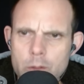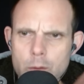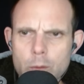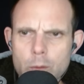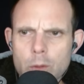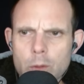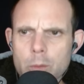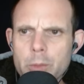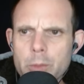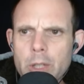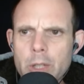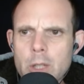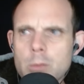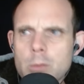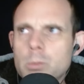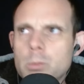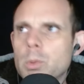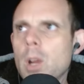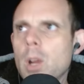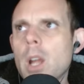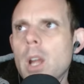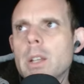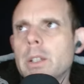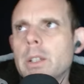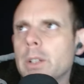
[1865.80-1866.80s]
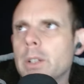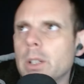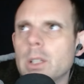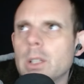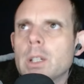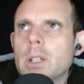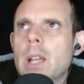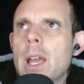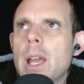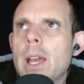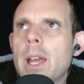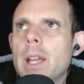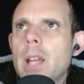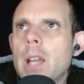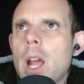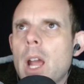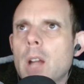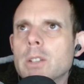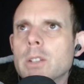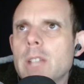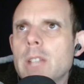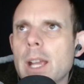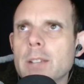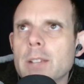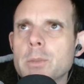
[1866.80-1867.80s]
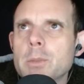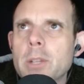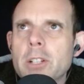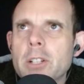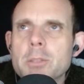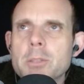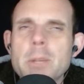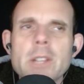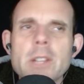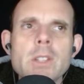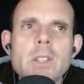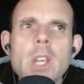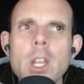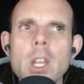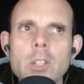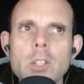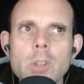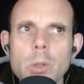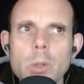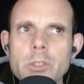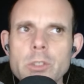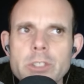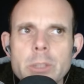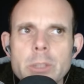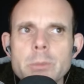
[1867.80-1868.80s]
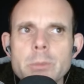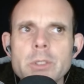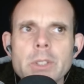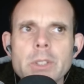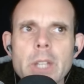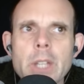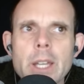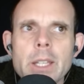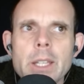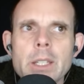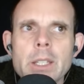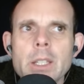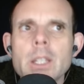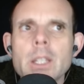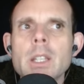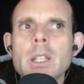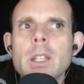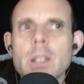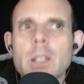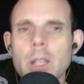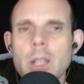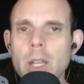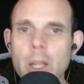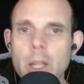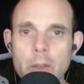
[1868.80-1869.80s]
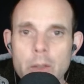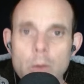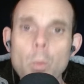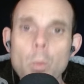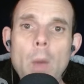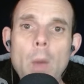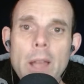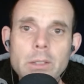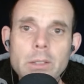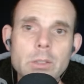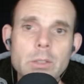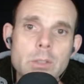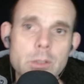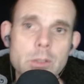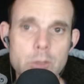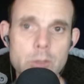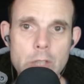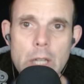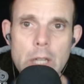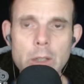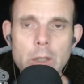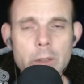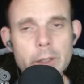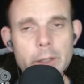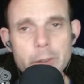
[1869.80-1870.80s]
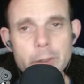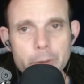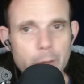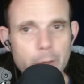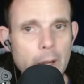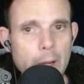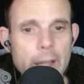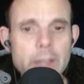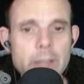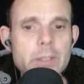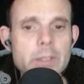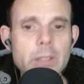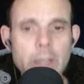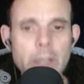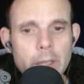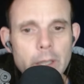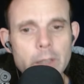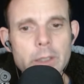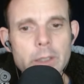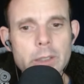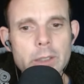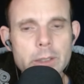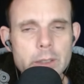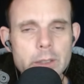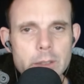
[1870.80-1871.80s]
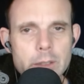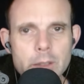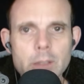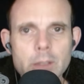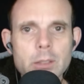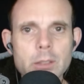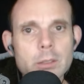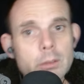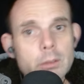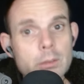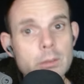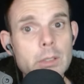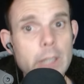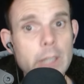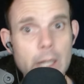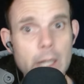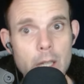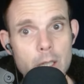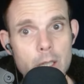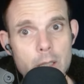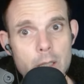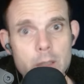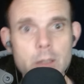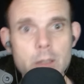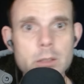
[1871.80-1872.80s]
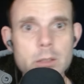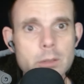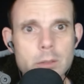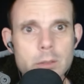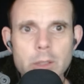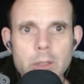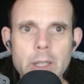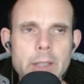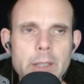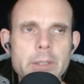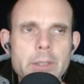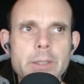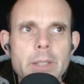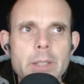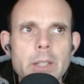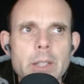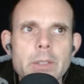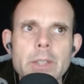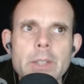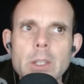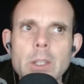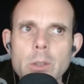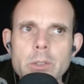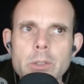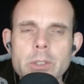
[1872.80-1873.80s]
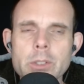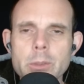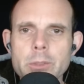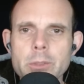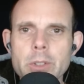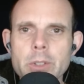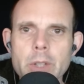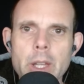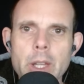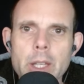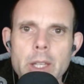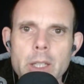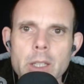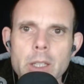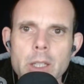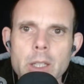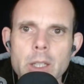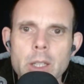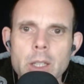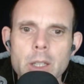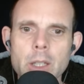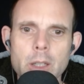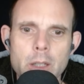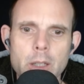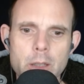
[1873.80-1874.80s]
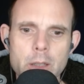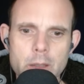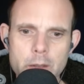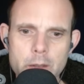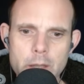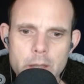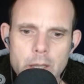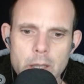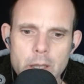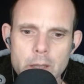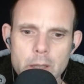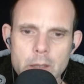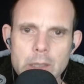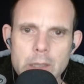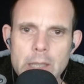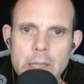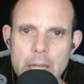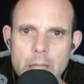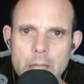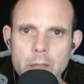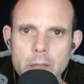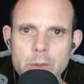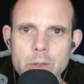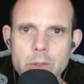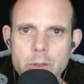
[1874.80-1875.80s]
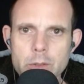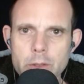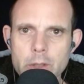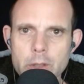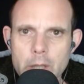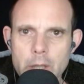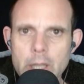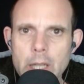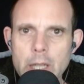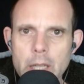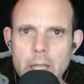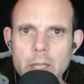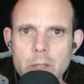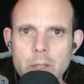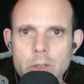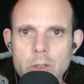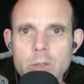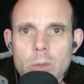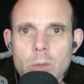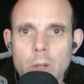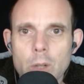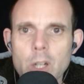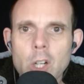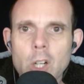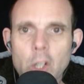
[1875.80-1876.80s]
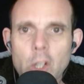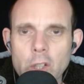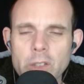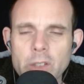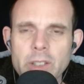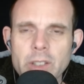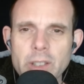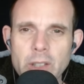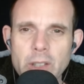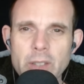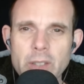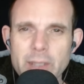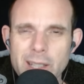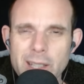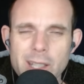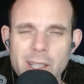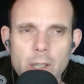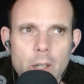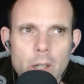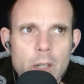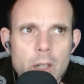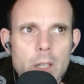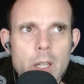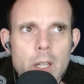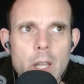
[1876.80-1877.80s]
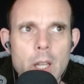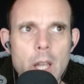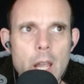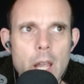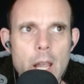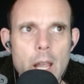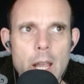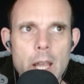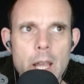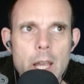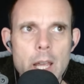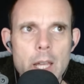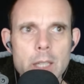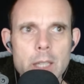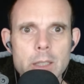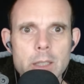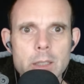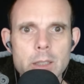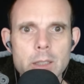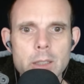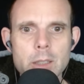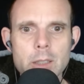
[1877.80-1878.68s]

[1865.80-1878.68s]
who are being brought here at our taxpayer expense don't seem to like, in the West generally, France, England, Canada, United States, they don't seem to like the natives, the Canadians who are currently living here. And